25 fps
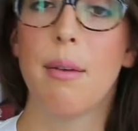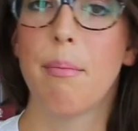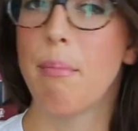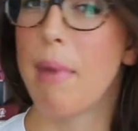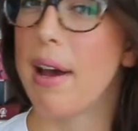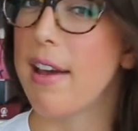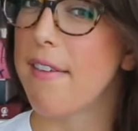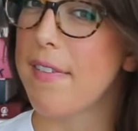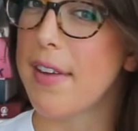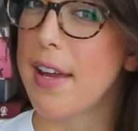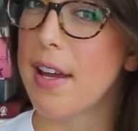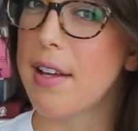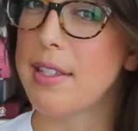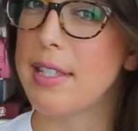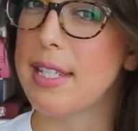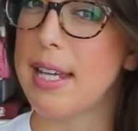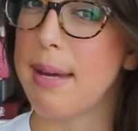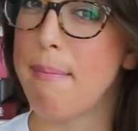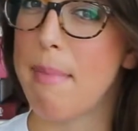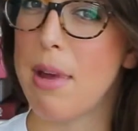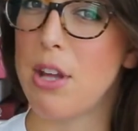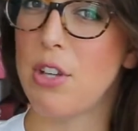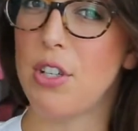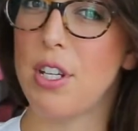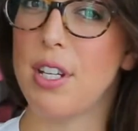My fiance
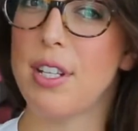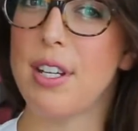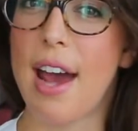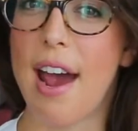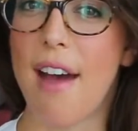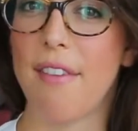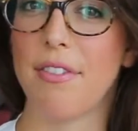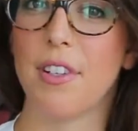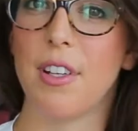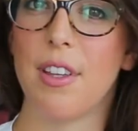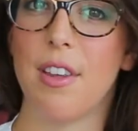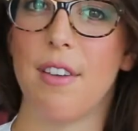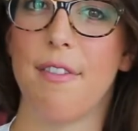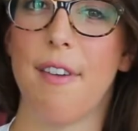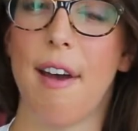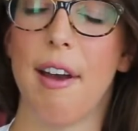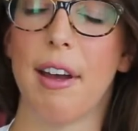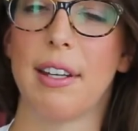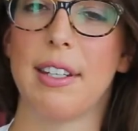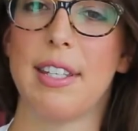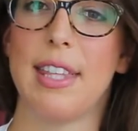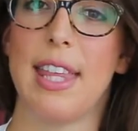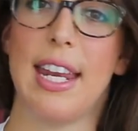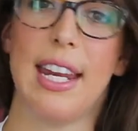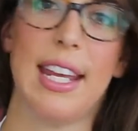mentioned after the
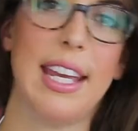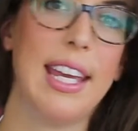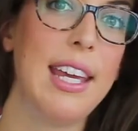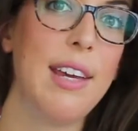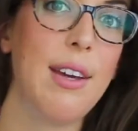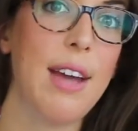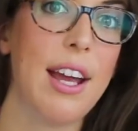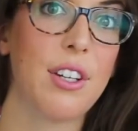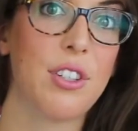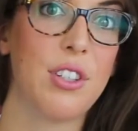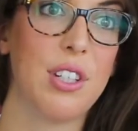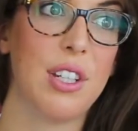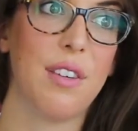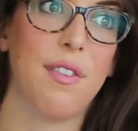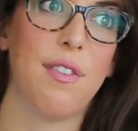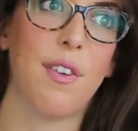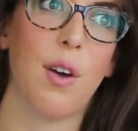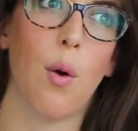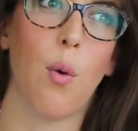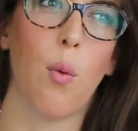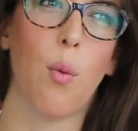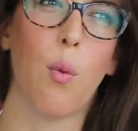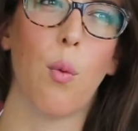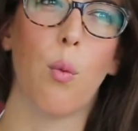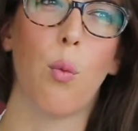fact that he actually
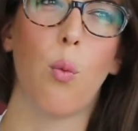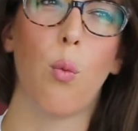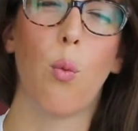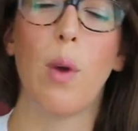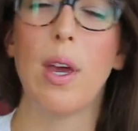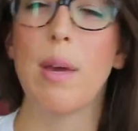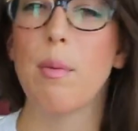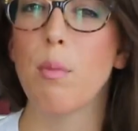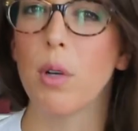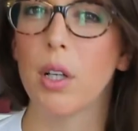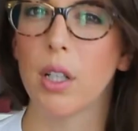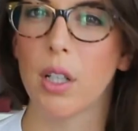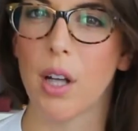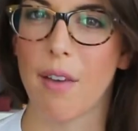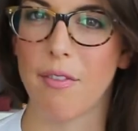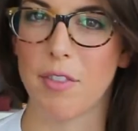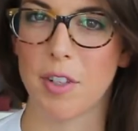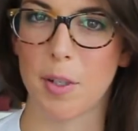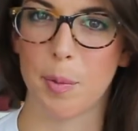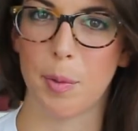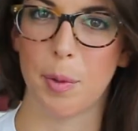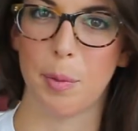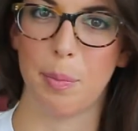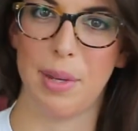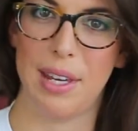felt way more
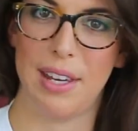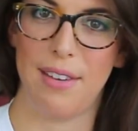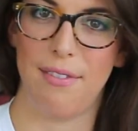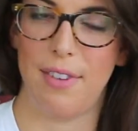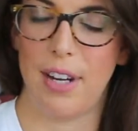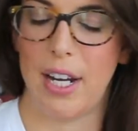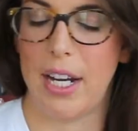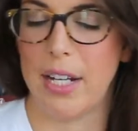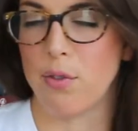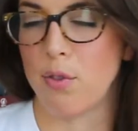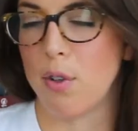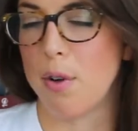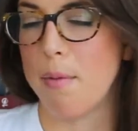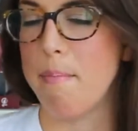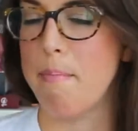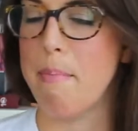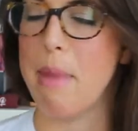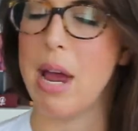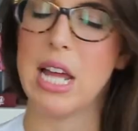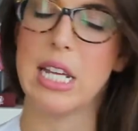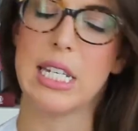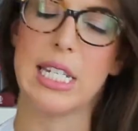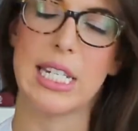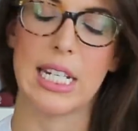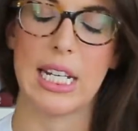comfortable being very
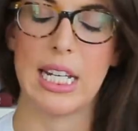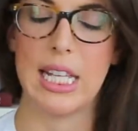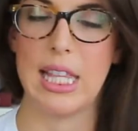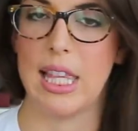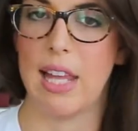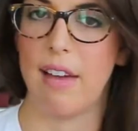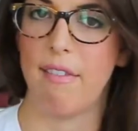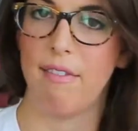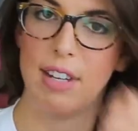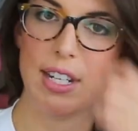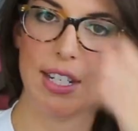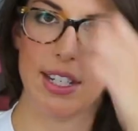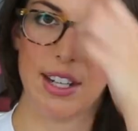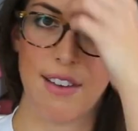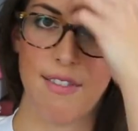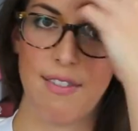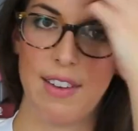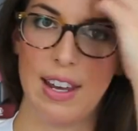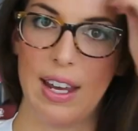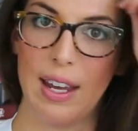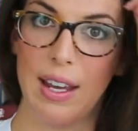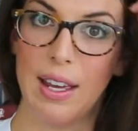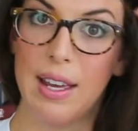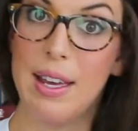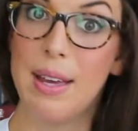romantic and
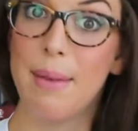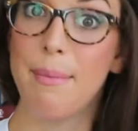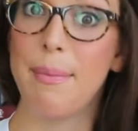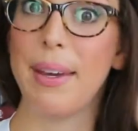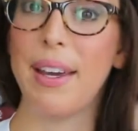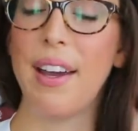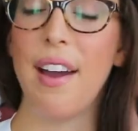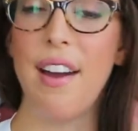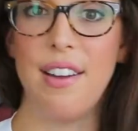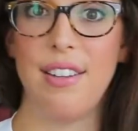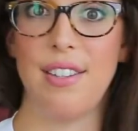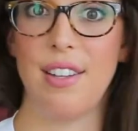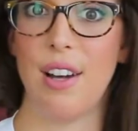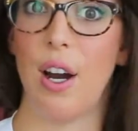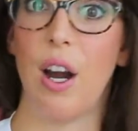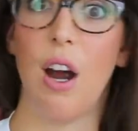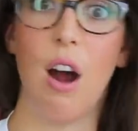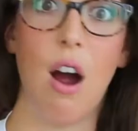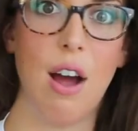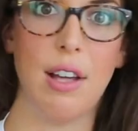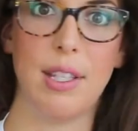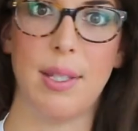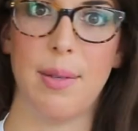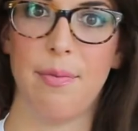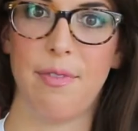lovey-dovey because our
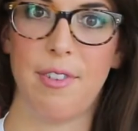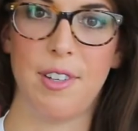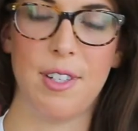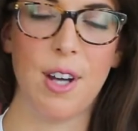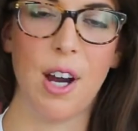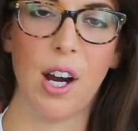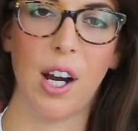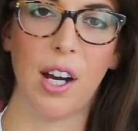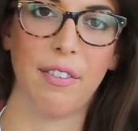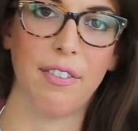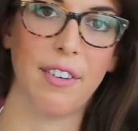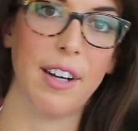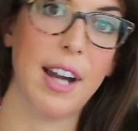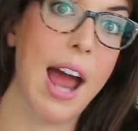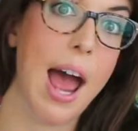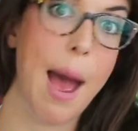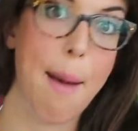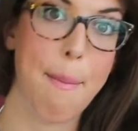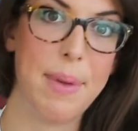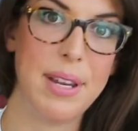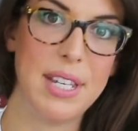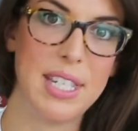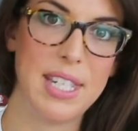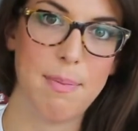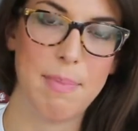awesome photographer
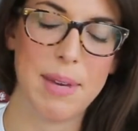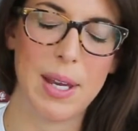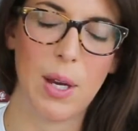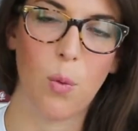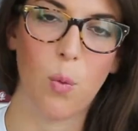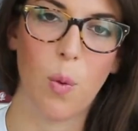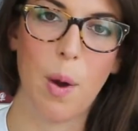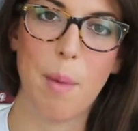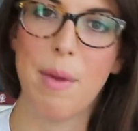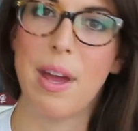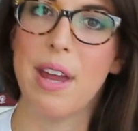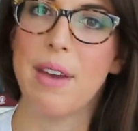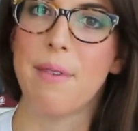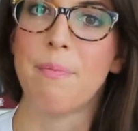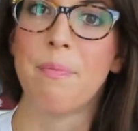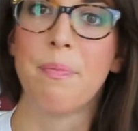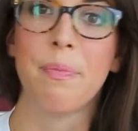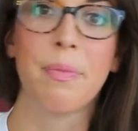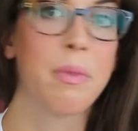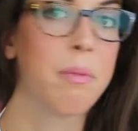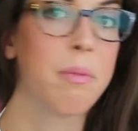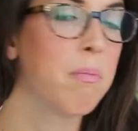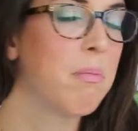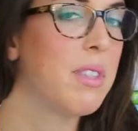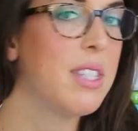happened to be a woman.
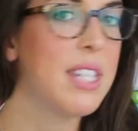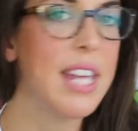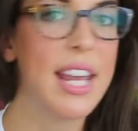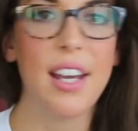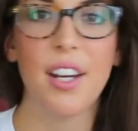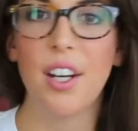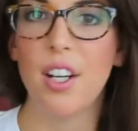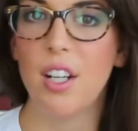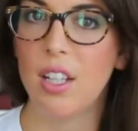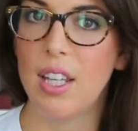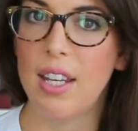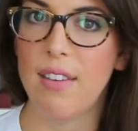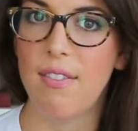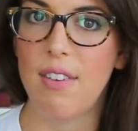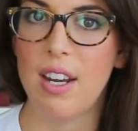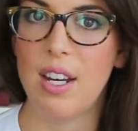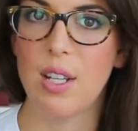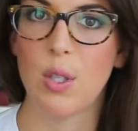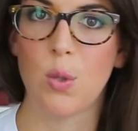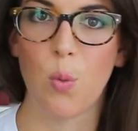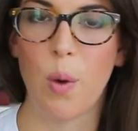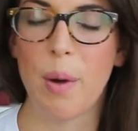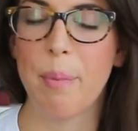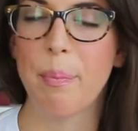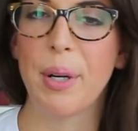Take it or leave it,
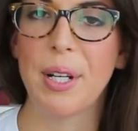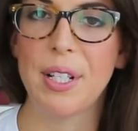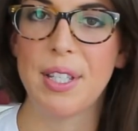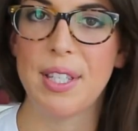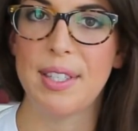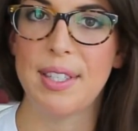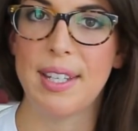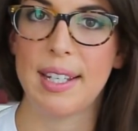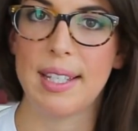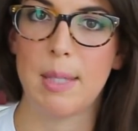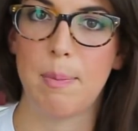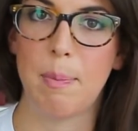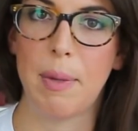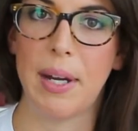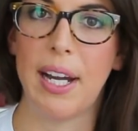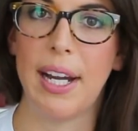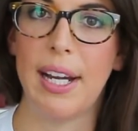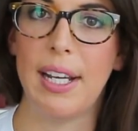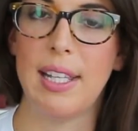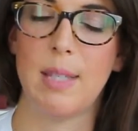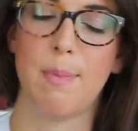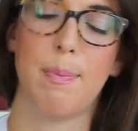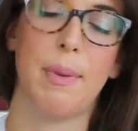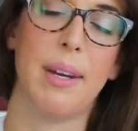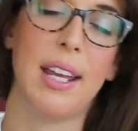it's one person's
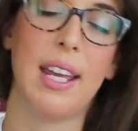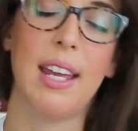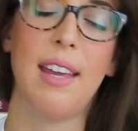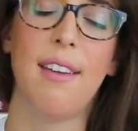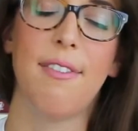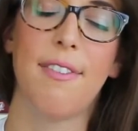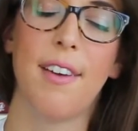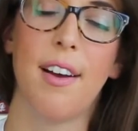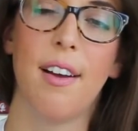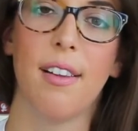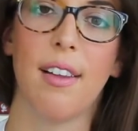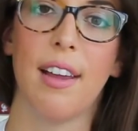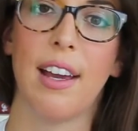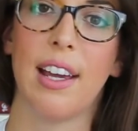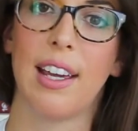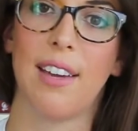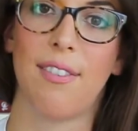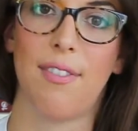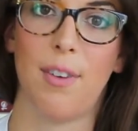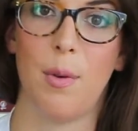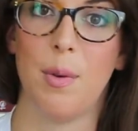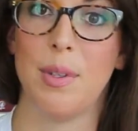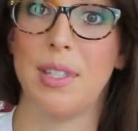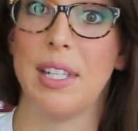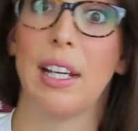experience, but he felt like if
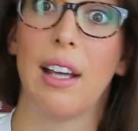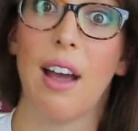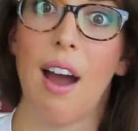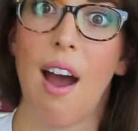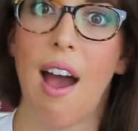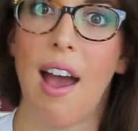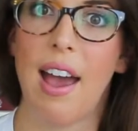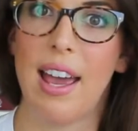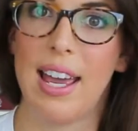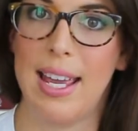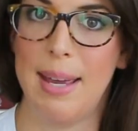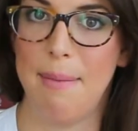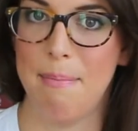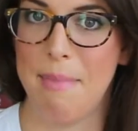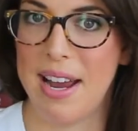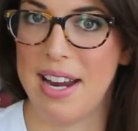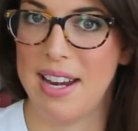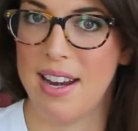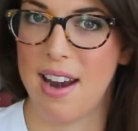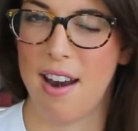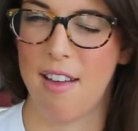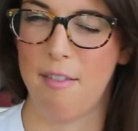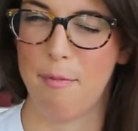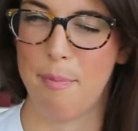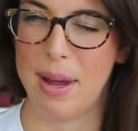it was a guy, he might
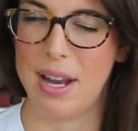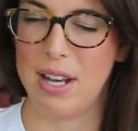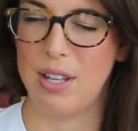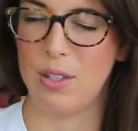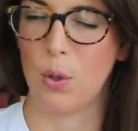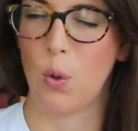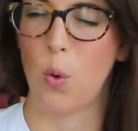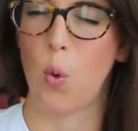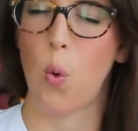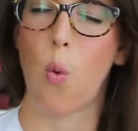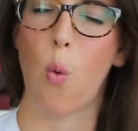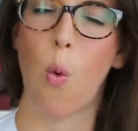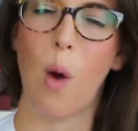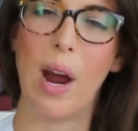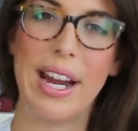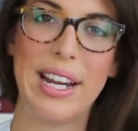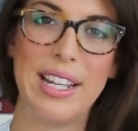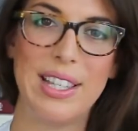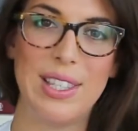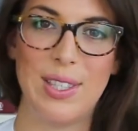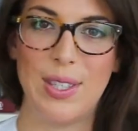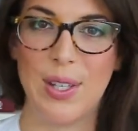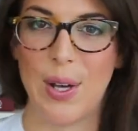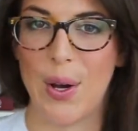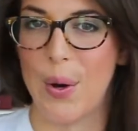not have been
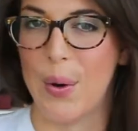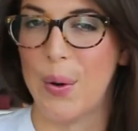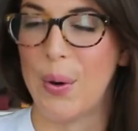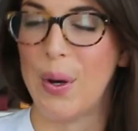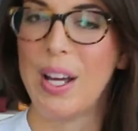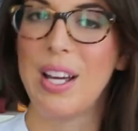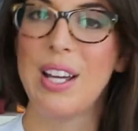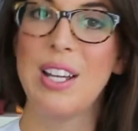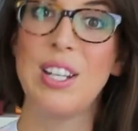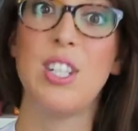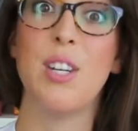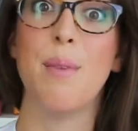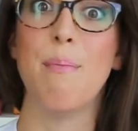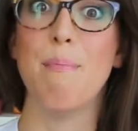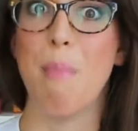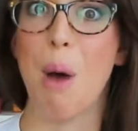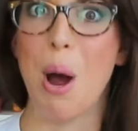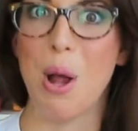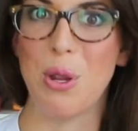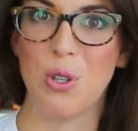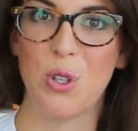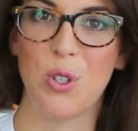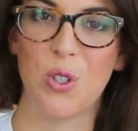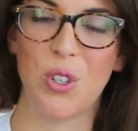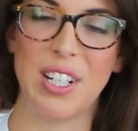quite so
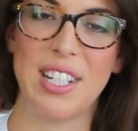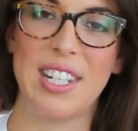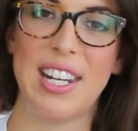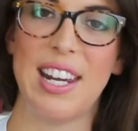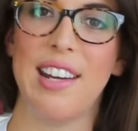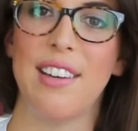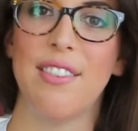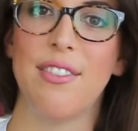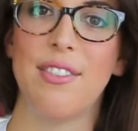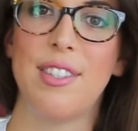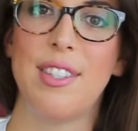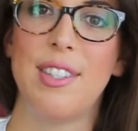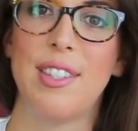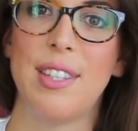demonstrative.